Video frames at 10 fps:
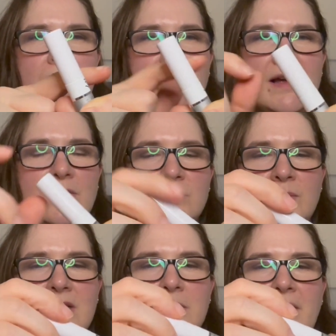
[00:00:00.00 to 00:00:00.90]
around, so
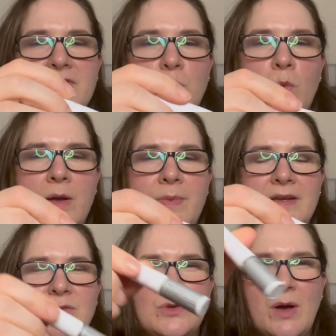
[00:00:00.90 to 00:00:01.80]
I'd end up having to wipe it
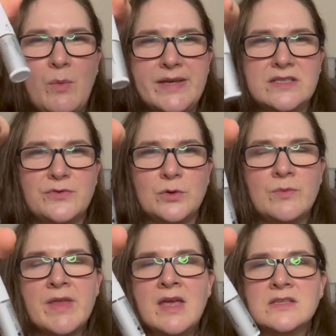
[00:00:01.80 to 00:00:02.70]
and it was quite wasteful.
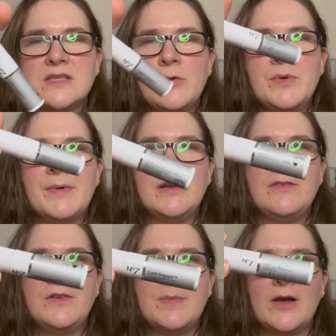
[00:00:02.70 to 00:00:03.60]
So that would be my only
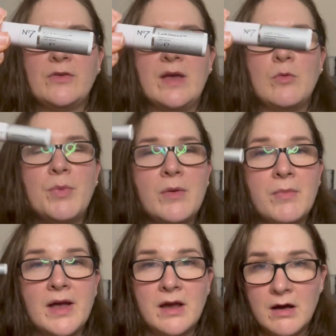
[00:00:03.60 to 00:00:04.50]
feedback on that one, but
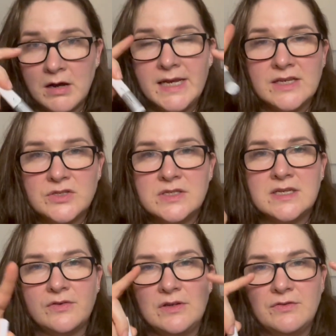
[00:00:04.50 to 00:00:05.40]
my eyelashes
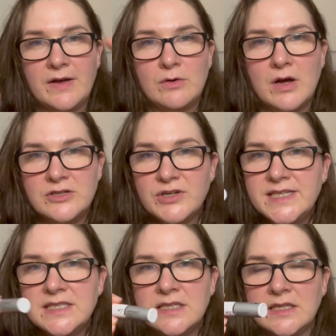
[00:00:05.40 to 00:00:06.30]
definitely felt
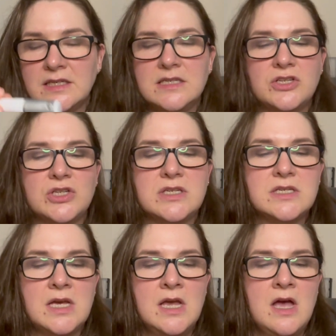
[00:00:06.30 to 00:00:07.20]
hydrated and
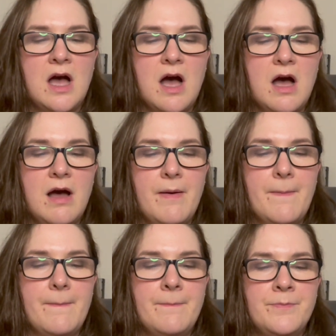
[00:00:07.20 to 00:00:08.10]
conditioned.
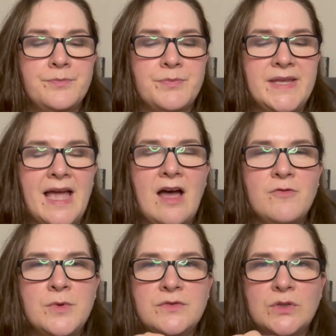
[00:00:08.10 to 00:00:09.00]
But yeah,
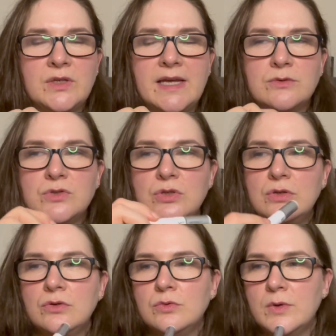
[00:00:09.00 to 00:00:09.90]
I've moved on now
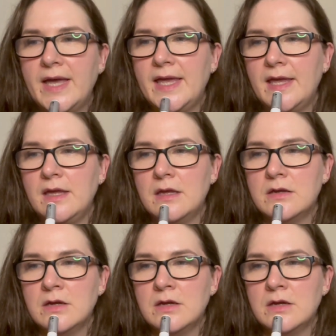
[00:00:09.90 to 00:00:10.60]
to a